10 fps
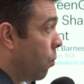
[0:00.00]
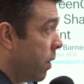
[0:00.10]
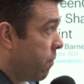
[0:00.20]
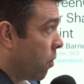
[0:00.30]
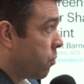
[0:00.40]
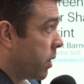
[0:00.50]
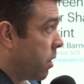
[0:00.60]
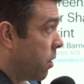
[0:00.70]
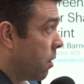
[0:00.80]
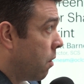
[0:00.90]
We've worked
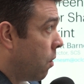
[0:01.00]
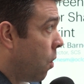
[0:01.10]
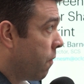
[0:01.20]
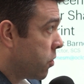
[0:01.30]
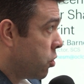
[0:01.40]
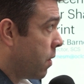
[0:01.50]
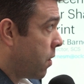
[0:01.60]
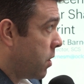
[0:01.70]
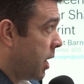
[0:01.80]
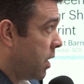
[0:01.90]
with over
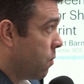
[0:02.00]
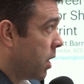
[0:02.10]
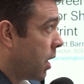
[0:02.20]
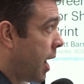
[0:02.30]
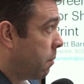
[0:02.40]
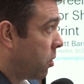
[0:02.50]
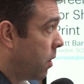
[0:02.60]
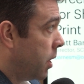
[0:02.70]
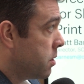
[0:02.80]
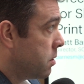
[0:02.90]
281
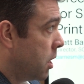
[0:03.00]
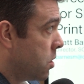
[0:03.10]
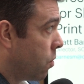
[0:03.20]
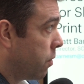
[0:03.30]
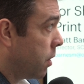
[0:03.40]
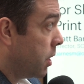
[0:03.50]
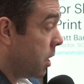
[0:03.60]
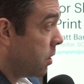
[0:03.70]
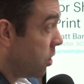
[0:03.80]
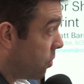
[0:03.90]
libraries in
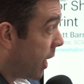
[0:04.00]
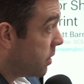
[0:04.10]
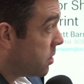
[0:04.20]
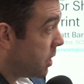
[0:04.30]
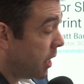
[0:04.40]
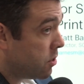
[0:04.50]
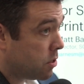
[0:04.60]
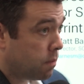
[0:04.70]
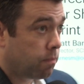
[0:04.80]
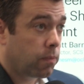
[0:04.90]
the United
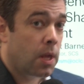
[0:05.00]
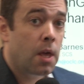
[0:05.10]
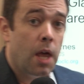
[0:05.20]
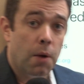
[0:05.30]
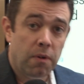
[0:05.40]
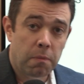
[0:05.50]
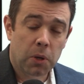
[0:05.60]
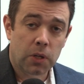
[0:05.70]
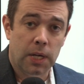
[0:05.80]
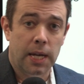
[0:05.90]
States, and we've
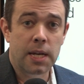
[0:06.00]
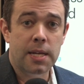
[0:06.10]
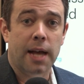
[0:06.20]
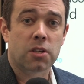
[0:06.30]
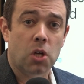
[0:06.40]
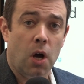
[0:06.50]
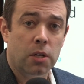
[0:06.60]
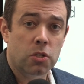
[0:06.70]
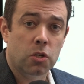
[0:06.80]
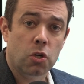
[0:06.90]
built an index
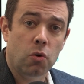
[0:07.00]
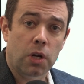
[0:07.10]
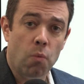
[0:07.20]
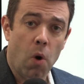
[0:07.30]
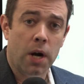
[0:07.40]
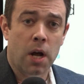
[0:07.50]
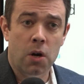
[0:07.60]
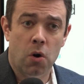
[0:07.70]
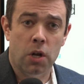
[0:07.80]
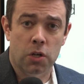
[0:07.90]
constituting
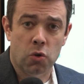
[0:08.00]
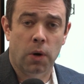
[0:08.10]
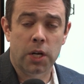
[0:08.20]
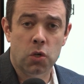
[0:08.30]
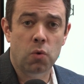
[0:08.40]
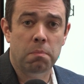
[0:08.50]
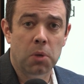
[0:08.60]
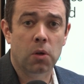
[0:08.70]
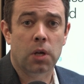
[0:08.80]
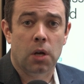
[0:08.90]
122
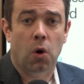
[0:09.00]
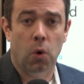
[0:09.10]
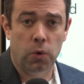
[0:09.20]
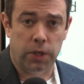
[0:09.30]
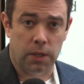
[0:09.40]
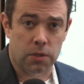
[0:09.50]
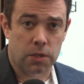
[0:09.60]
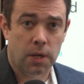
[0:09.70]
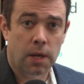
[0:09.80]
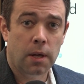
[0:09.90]
million holdings.